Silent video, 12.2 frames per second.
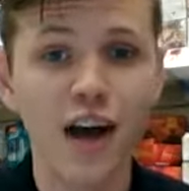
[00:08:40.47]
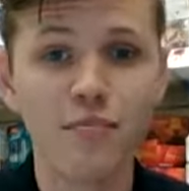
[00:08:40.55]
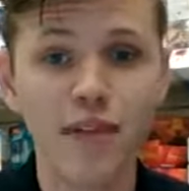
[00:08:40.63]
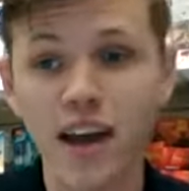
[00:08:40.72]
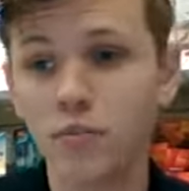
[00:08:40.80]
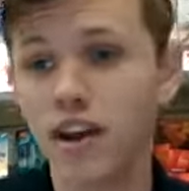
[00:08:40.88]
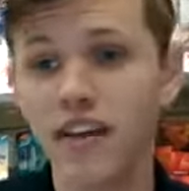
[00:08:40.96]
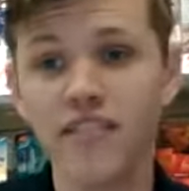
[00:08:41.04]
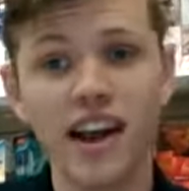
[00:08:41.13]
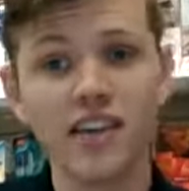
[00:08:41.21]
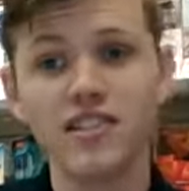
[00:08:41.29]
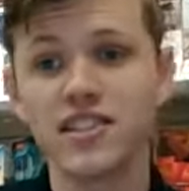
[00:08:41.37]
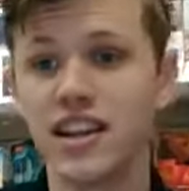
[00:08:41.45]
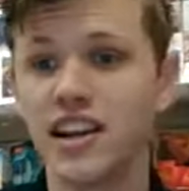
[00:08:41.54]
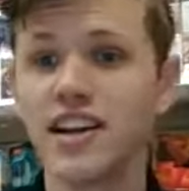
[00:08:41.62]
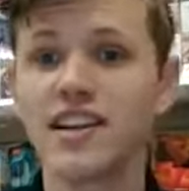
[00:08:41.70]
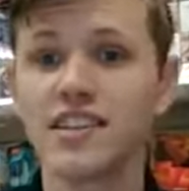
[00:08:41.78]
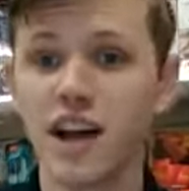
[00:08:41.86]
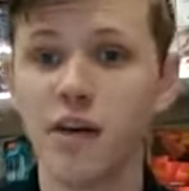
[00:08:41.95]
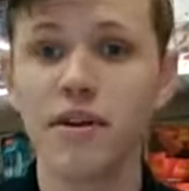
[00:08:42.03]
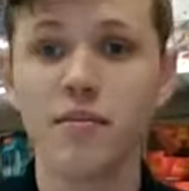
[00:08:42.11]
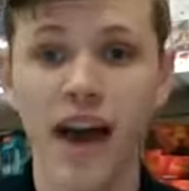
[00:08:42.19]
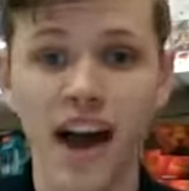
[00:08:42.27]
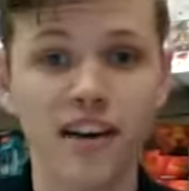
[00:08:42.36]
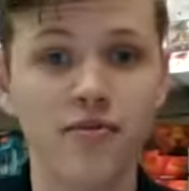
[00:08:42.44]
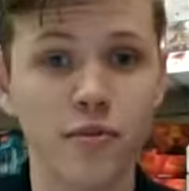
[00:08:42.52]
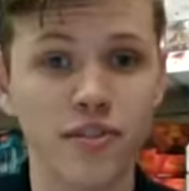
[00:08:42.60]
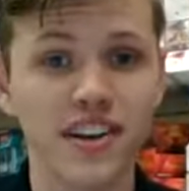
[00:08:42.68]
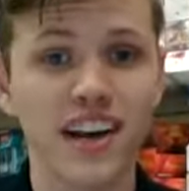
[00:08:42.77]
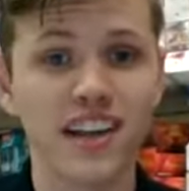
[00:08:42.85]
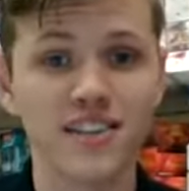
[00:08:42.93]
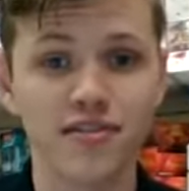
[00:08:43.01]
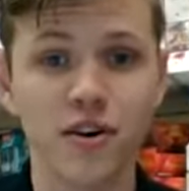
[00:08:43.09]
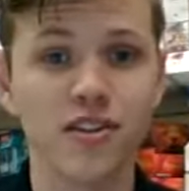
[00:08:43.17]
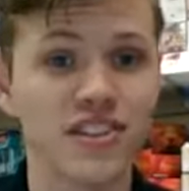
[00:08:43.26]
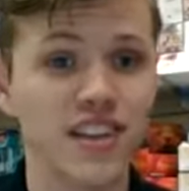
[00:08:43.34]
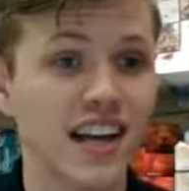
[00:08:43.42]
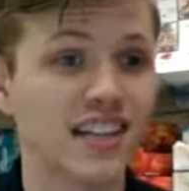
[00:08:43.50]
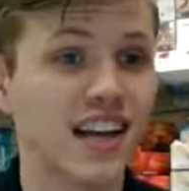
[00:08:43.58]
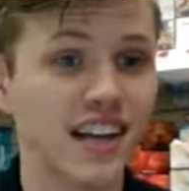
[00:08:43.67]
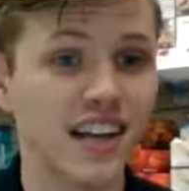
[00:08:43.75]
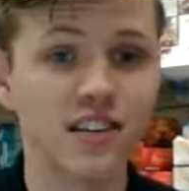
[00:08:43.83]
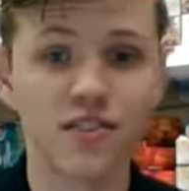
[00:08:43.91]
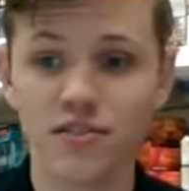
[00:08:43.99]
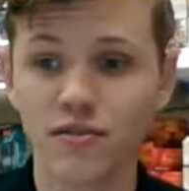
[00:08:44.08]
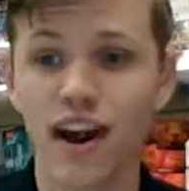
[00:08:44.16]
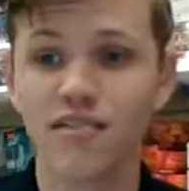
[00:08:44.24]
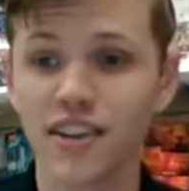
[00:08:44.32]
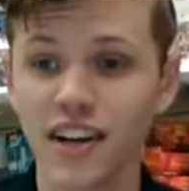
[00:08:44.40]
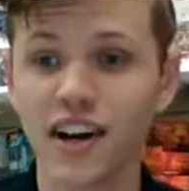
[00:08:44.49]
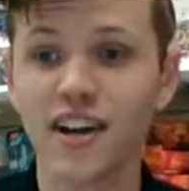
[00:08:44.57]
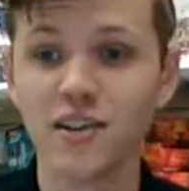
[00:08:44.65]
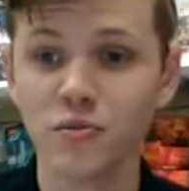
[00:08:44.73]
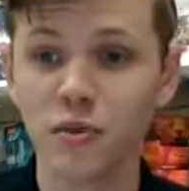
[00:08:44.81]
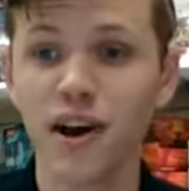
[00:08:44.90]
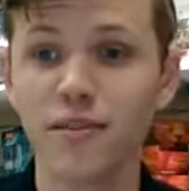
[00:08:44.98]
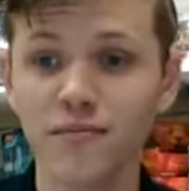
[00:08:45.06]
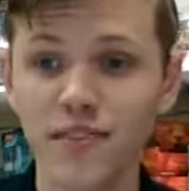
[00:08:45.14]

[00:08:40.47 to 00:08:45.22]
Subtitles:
and we have announced that it is coming back for the next fall set, Guilds of Ravnica as well.